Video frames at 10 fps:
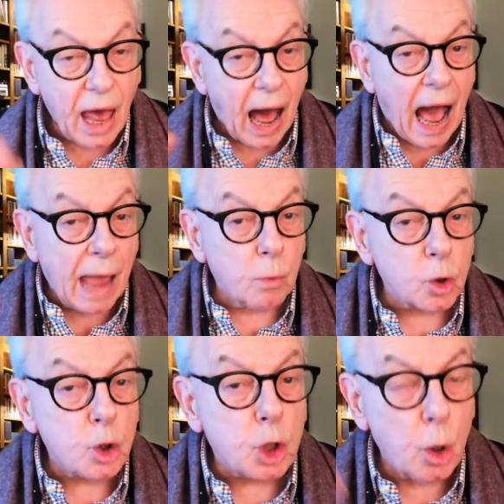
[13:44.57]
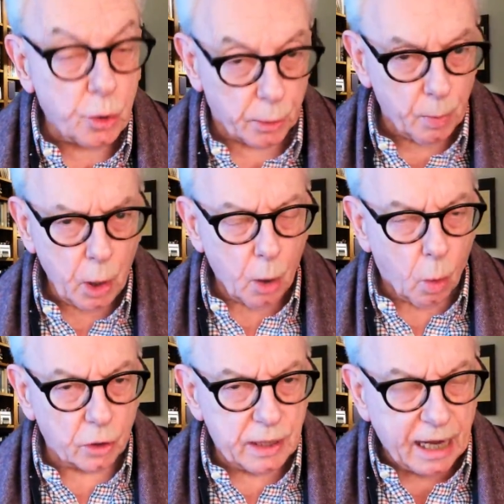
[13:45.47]
I will show them
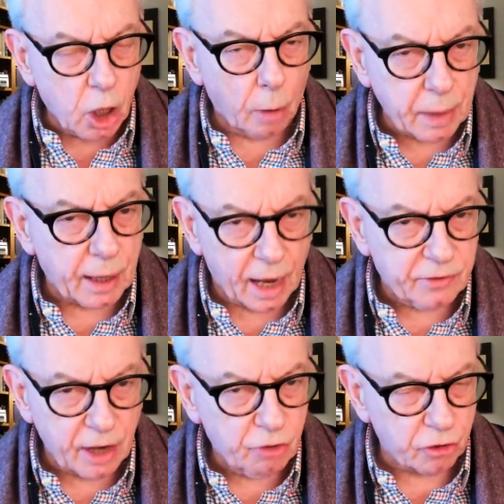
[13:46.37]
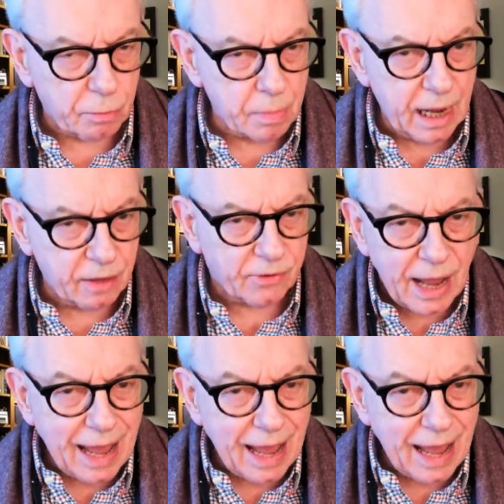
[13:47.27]
what decommunization means.